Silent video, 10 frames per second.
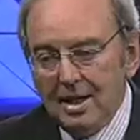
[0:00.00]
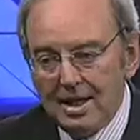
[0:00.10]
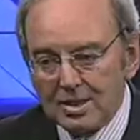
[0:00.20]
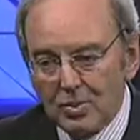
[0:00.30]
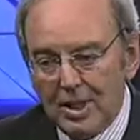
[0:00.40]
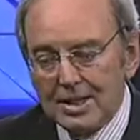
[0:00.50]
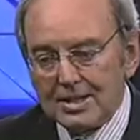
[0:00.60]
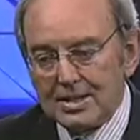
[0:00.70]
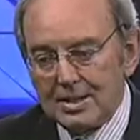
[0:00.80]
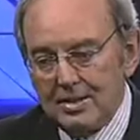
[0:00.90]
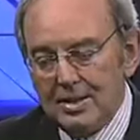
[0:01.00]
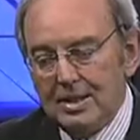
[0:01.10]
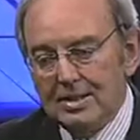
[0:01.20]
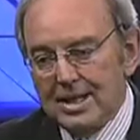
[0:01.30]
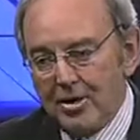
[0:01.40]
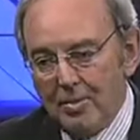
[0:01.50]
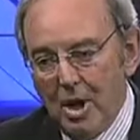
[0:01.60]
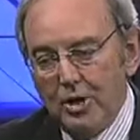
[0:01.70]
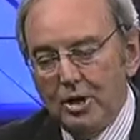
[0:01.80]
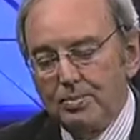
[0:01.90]
as well as the
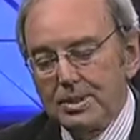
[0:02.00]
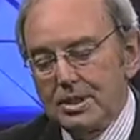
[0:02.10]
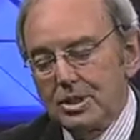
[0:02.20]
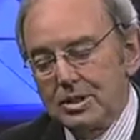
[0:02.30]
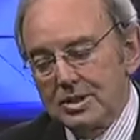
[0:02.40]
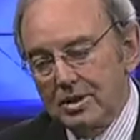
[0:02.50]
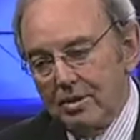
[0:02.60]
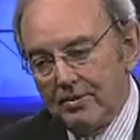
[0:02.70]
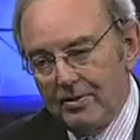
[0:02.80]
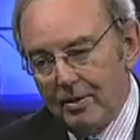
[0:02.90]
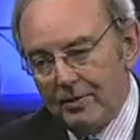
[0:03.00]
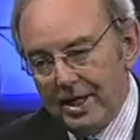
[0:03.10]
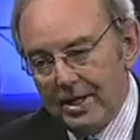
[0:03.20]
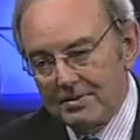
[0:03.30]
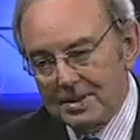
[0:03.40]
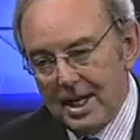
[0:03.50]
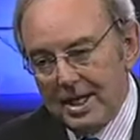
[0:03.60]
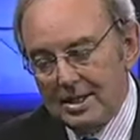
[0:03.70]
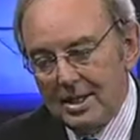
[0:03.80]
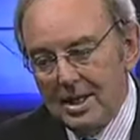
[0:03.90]
ceremonial positions of a head of state.
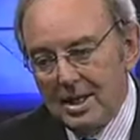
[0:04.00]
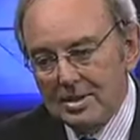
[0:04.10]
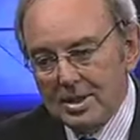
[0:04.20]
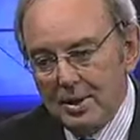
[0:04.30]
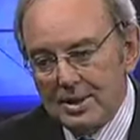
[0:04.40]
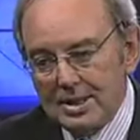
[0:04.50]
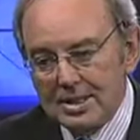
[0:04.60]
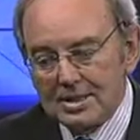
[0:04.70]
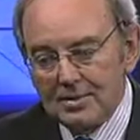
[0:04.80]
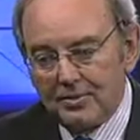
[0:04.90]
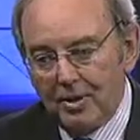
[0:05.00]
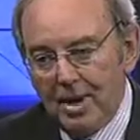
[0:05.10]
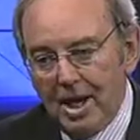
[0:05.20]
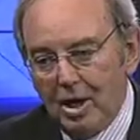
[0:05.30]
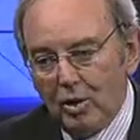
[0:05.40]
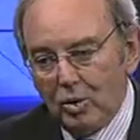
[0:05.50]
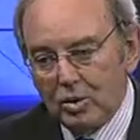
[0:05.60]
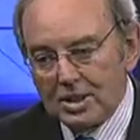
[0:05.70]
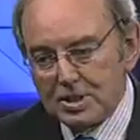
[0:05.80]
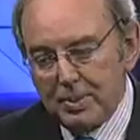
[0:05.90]
So it is, from our
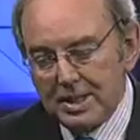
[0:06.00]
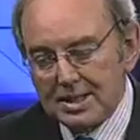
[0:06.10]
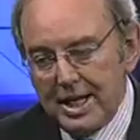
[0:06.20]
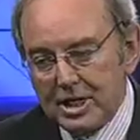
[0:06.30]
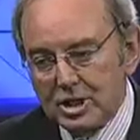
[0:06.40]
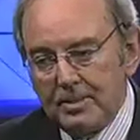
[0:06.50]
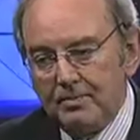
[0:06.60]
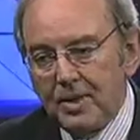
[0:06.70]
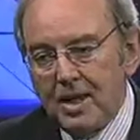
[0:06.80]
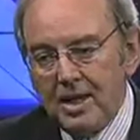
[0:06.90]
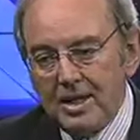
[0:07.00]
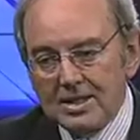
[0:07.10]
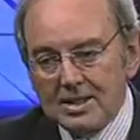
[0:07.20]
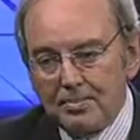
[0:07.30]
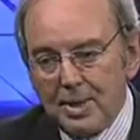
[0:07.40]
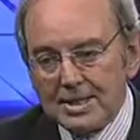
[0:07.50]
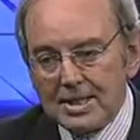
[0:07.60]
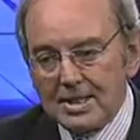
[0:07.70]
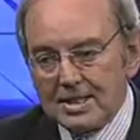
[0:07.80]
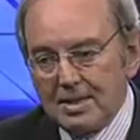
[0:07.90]
old dispensation, it is the
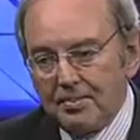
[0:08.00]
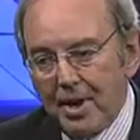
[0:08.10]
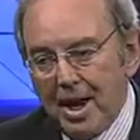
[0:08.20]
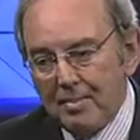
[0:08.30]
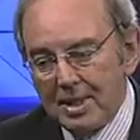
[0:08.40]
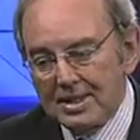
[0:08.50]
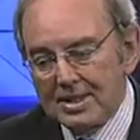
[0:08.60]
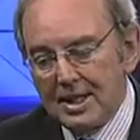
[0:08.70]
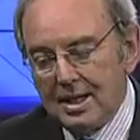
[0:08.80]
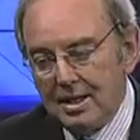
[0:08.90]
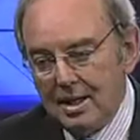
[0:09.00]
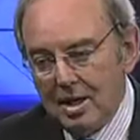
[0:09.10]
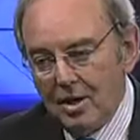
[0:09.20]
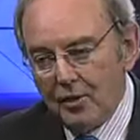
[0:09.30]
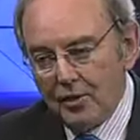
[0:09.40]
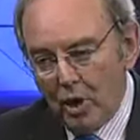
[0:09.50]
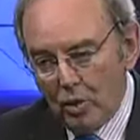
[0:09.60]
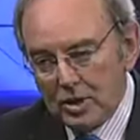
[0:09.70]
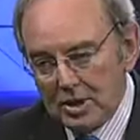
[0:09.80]
President and Prime Minister rolled